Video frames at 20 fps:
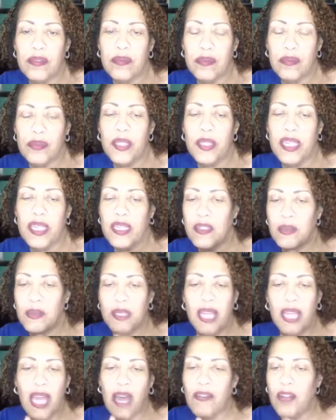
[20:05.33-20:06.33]
we
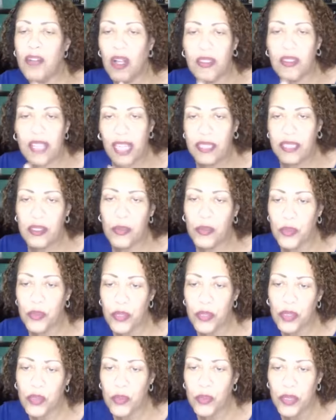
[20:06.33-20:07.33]
have all that to
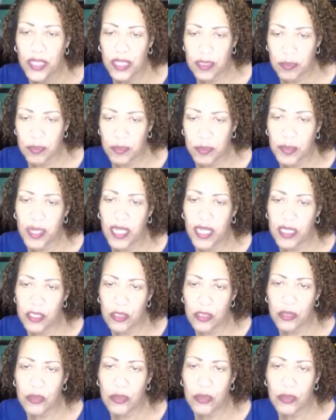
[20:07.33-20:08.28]
work with. But you